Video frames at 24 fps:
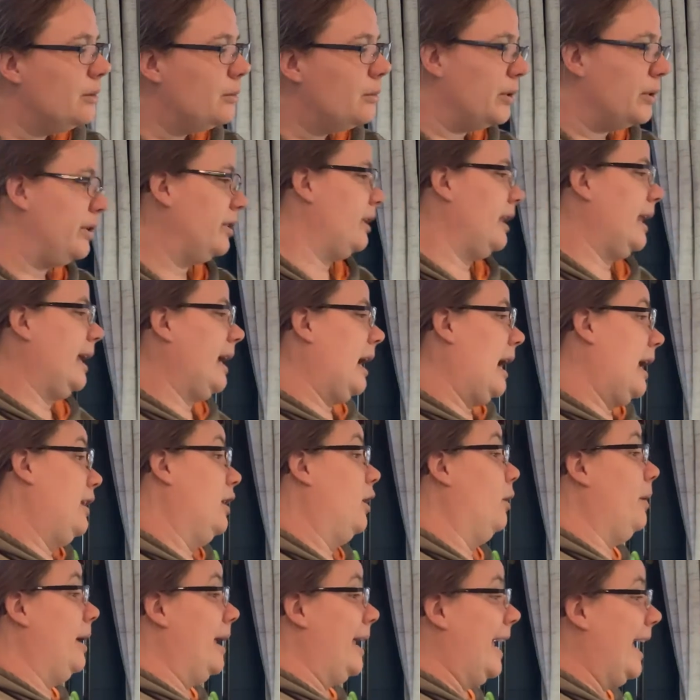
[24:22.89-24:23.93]
Where you're like, I
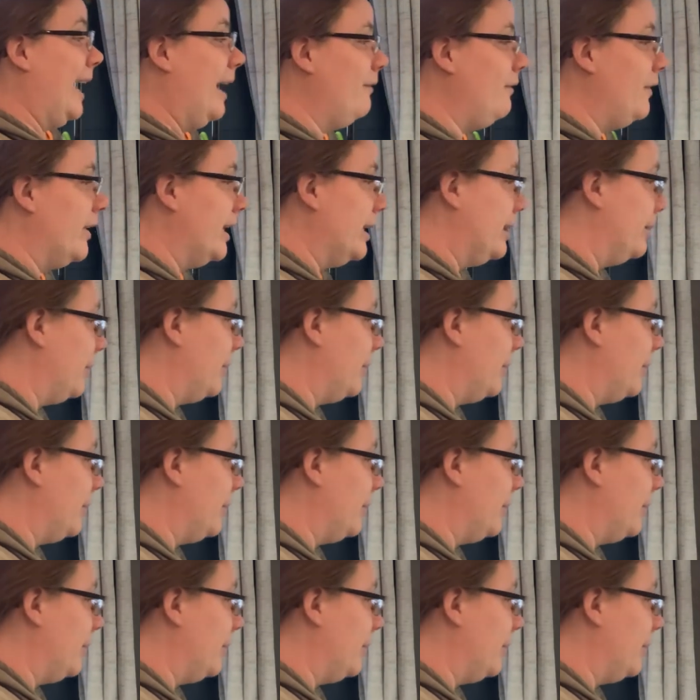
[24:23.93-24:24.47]
know I have this